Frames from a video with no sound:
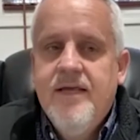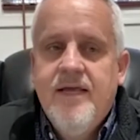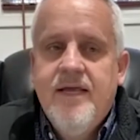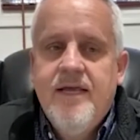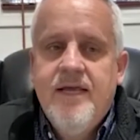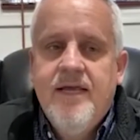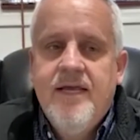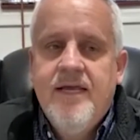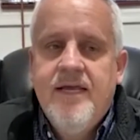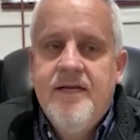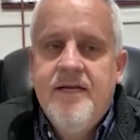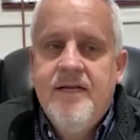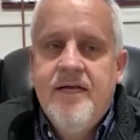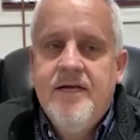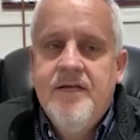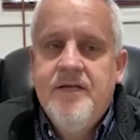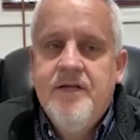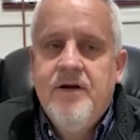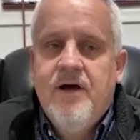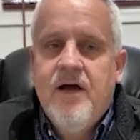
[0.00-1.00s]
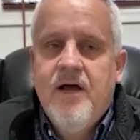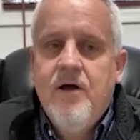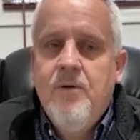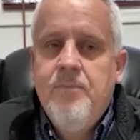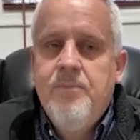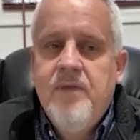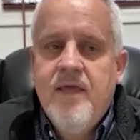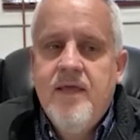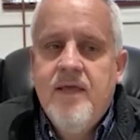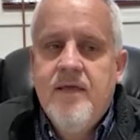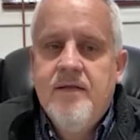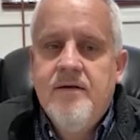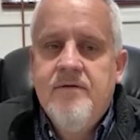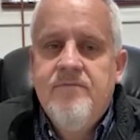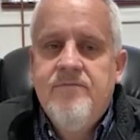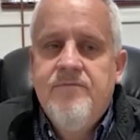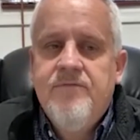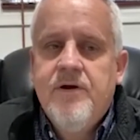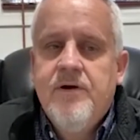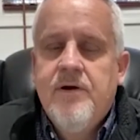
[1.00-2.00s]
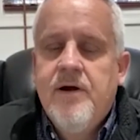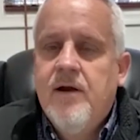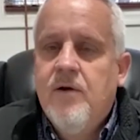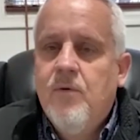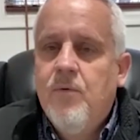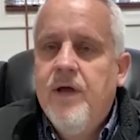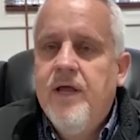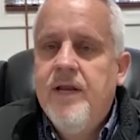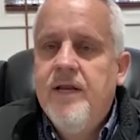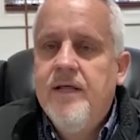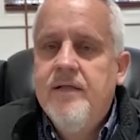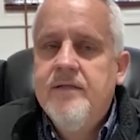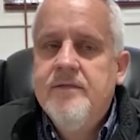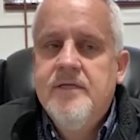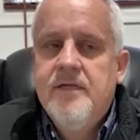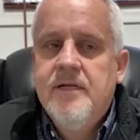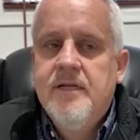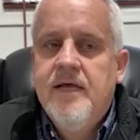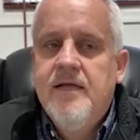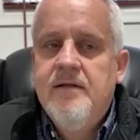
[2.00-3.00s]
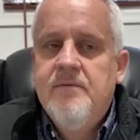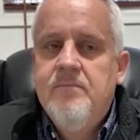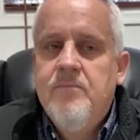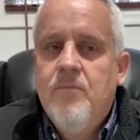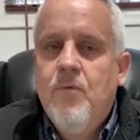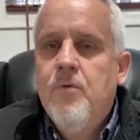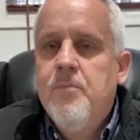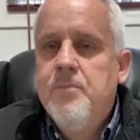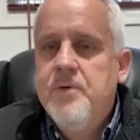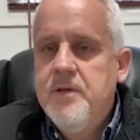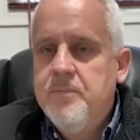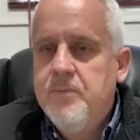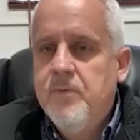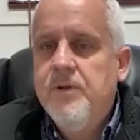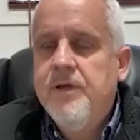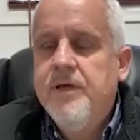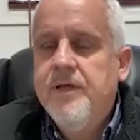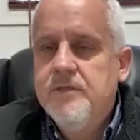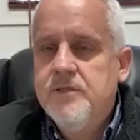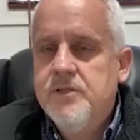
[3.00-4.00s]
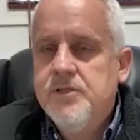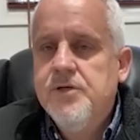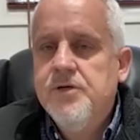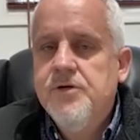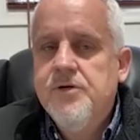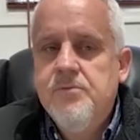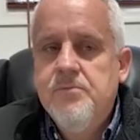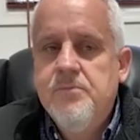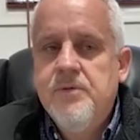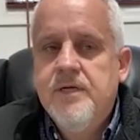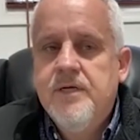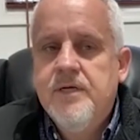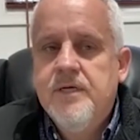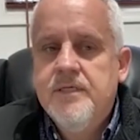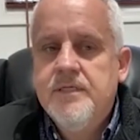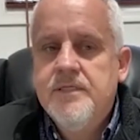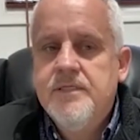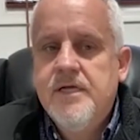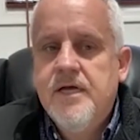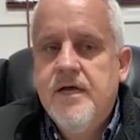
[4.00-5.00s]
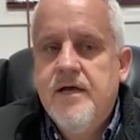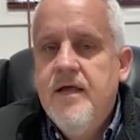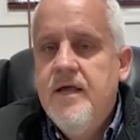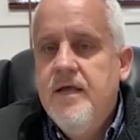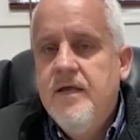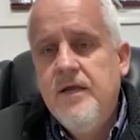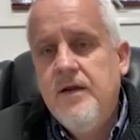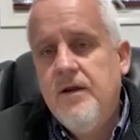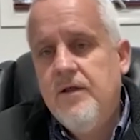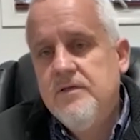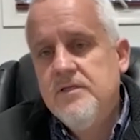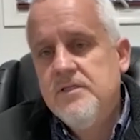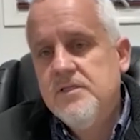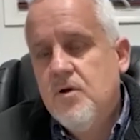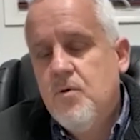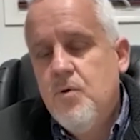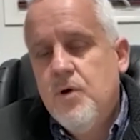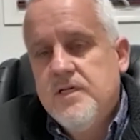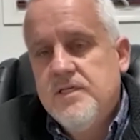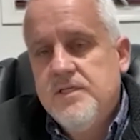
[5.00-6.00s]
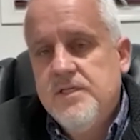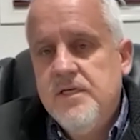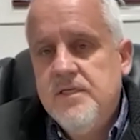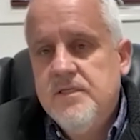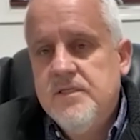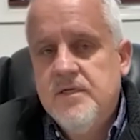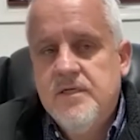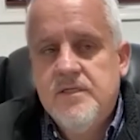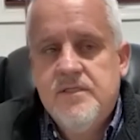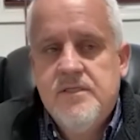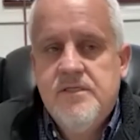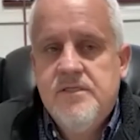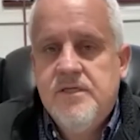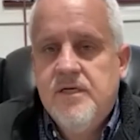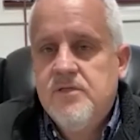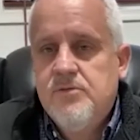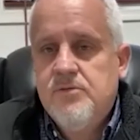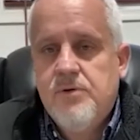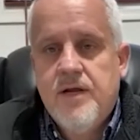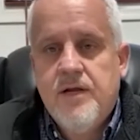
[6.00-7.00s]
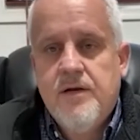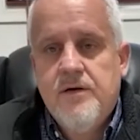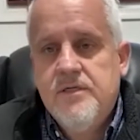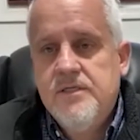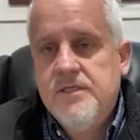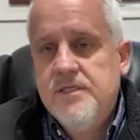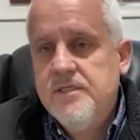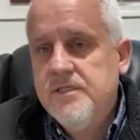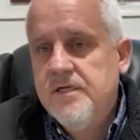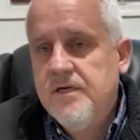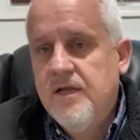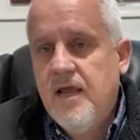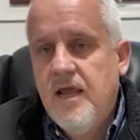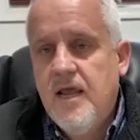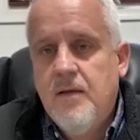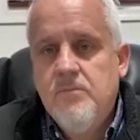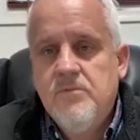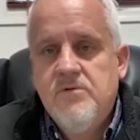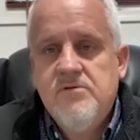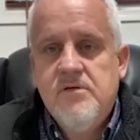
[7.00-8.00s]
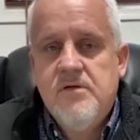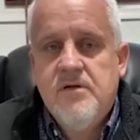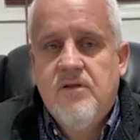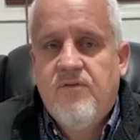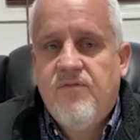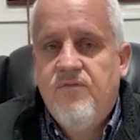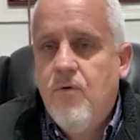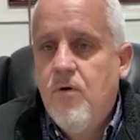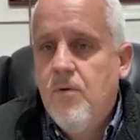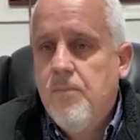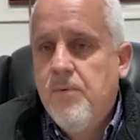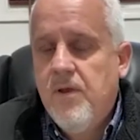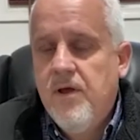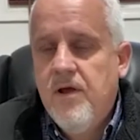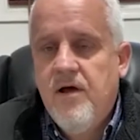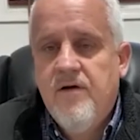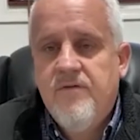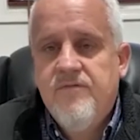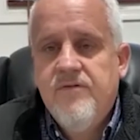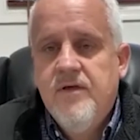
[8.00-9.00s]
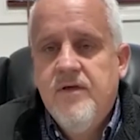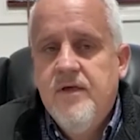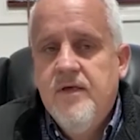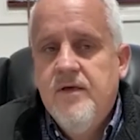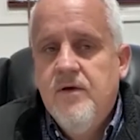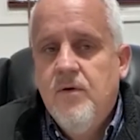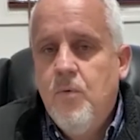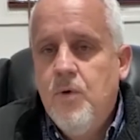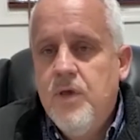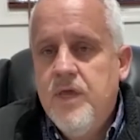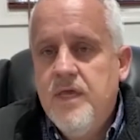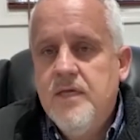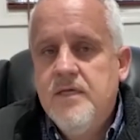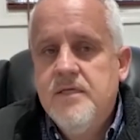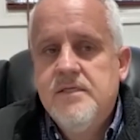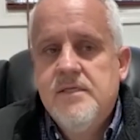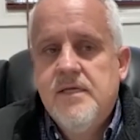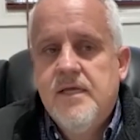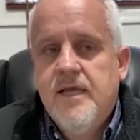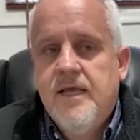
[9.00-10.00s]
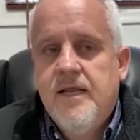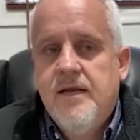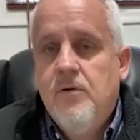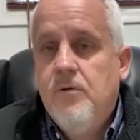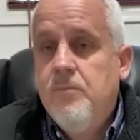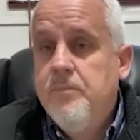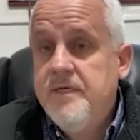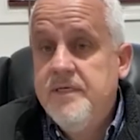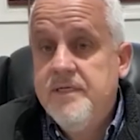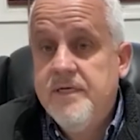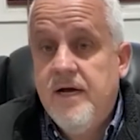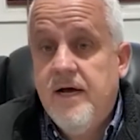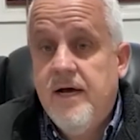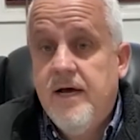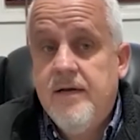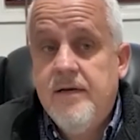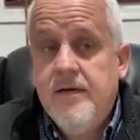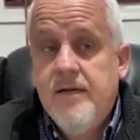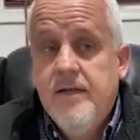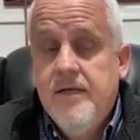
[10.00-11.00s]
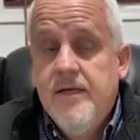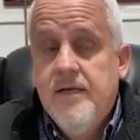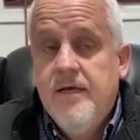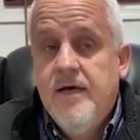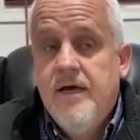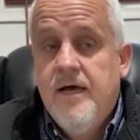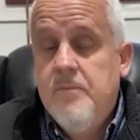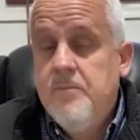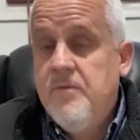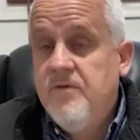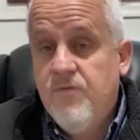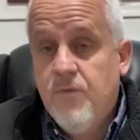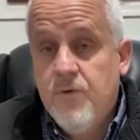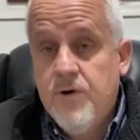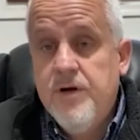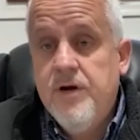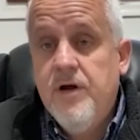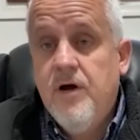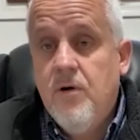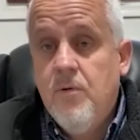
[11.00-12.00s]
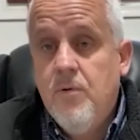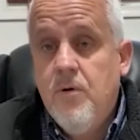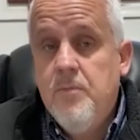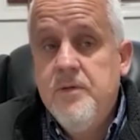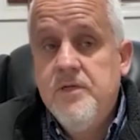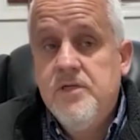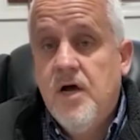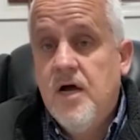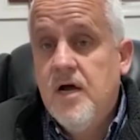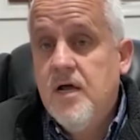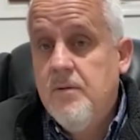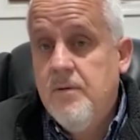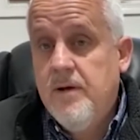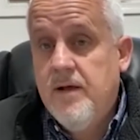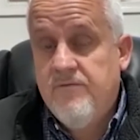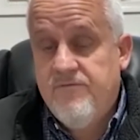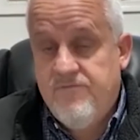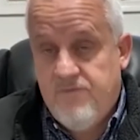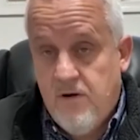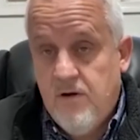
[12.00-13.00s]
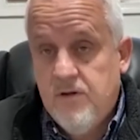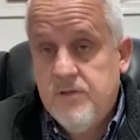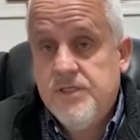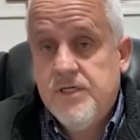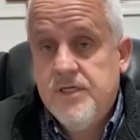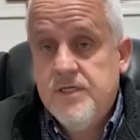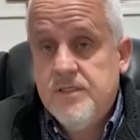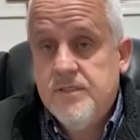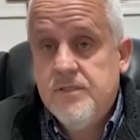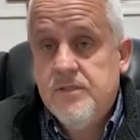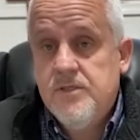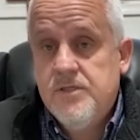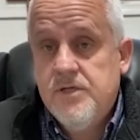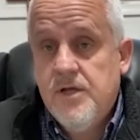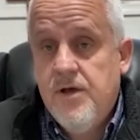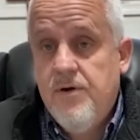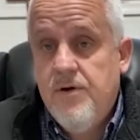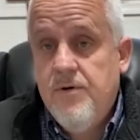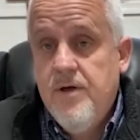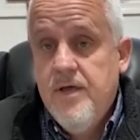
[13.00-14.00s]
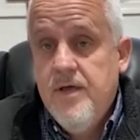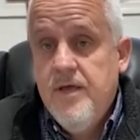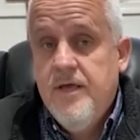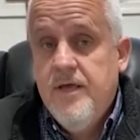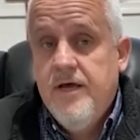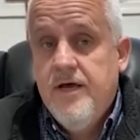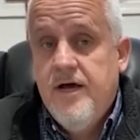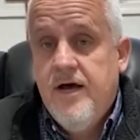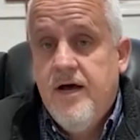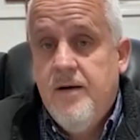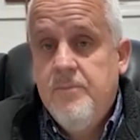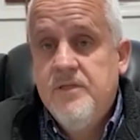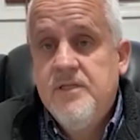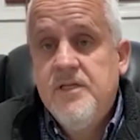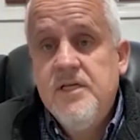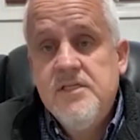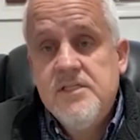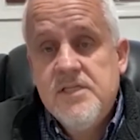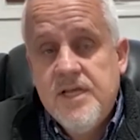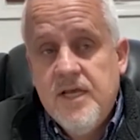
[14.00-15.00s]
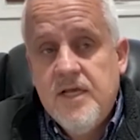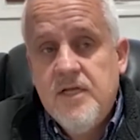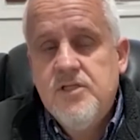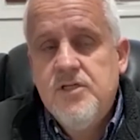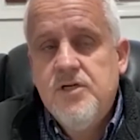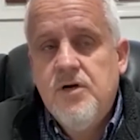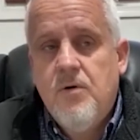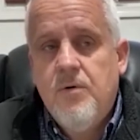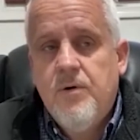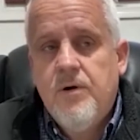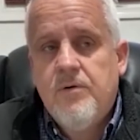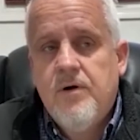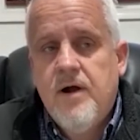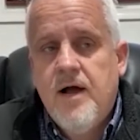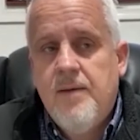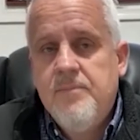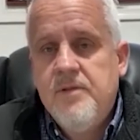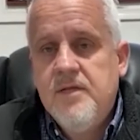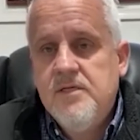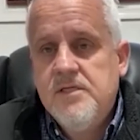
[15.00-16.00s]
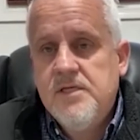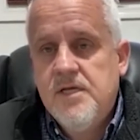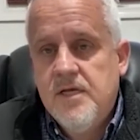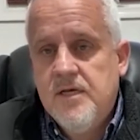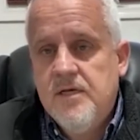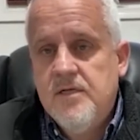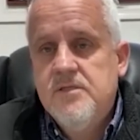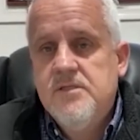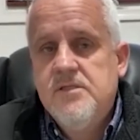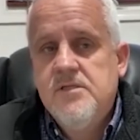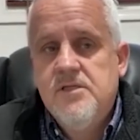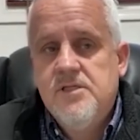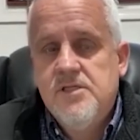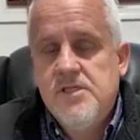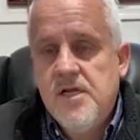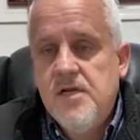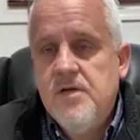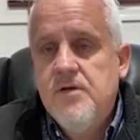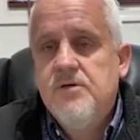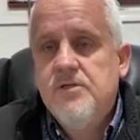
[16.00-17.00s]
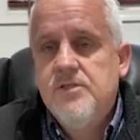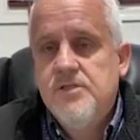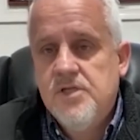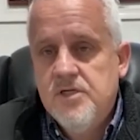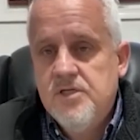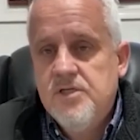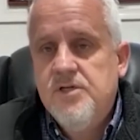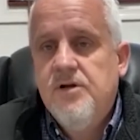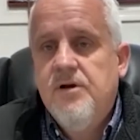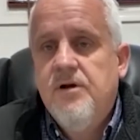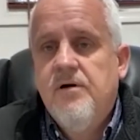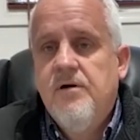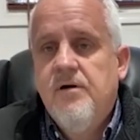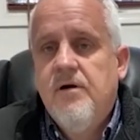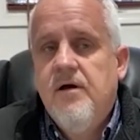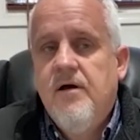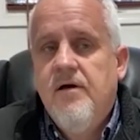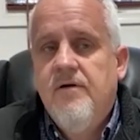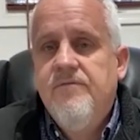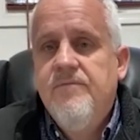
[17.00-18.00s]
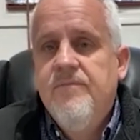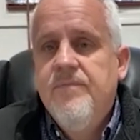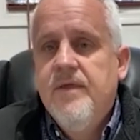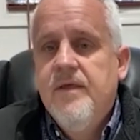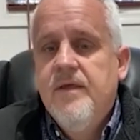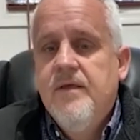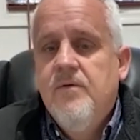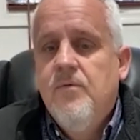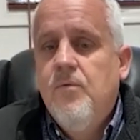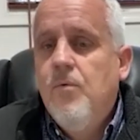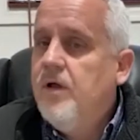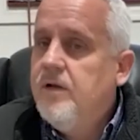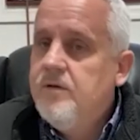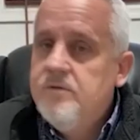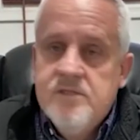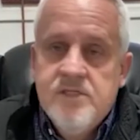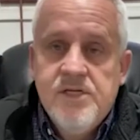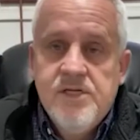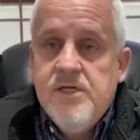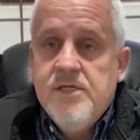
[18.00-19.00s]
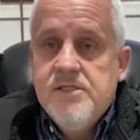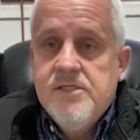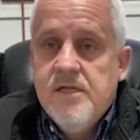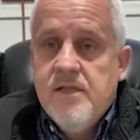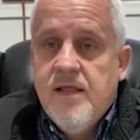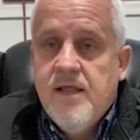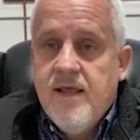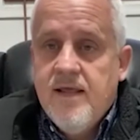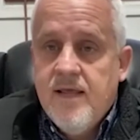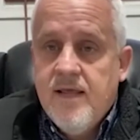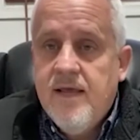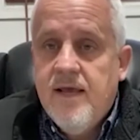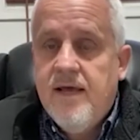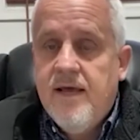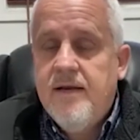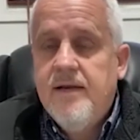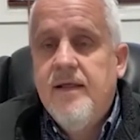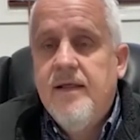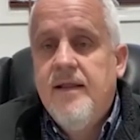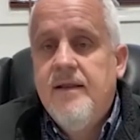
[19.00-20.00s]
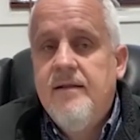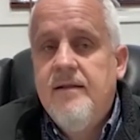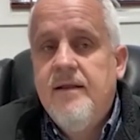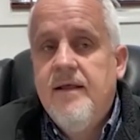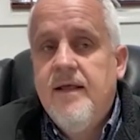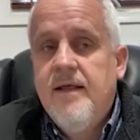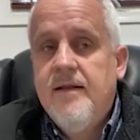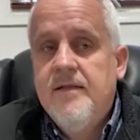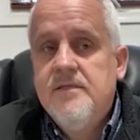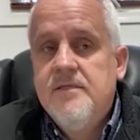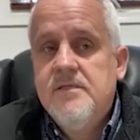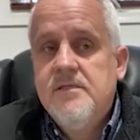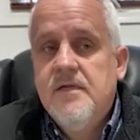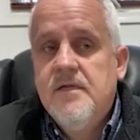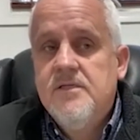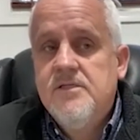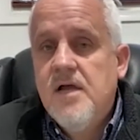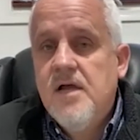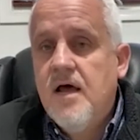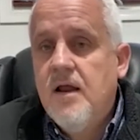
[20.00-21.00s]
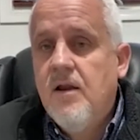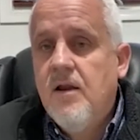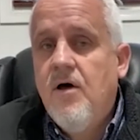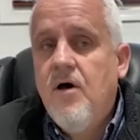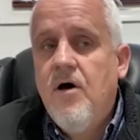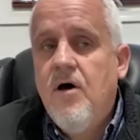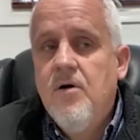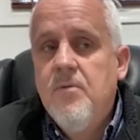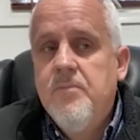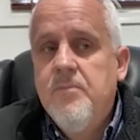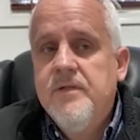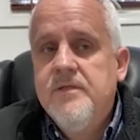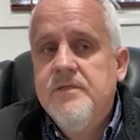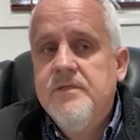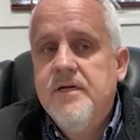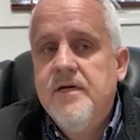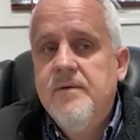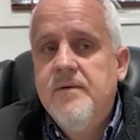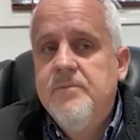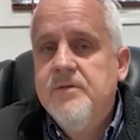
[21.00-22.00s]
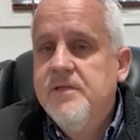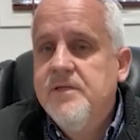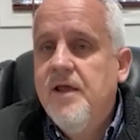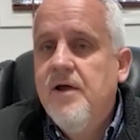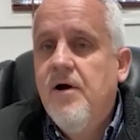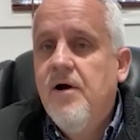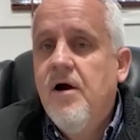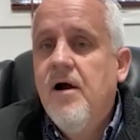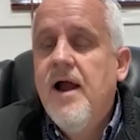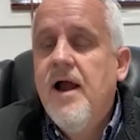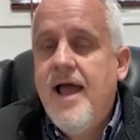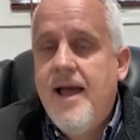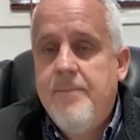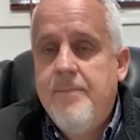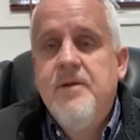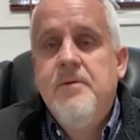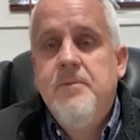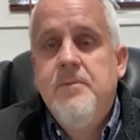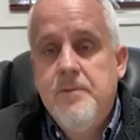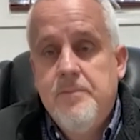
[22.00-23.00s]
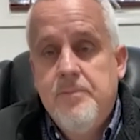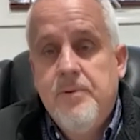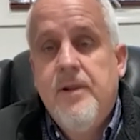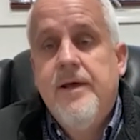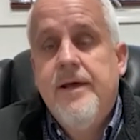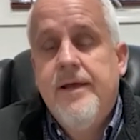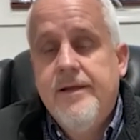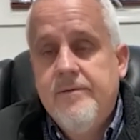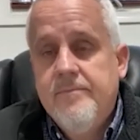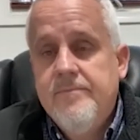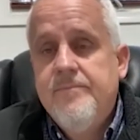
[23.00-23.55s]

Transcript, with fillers: and uh, you know i hope they can figure out a way to, to let more people in soon because uh, you know this is a quick season it's six regular season games and it's four playoff weeks and it'll be done um, before you know it we'll be talking about fall season so uh, but these kids you don't want to rob these kids the seniors this year of what season they get and and it's it's not long but uh, but they are happy to be playing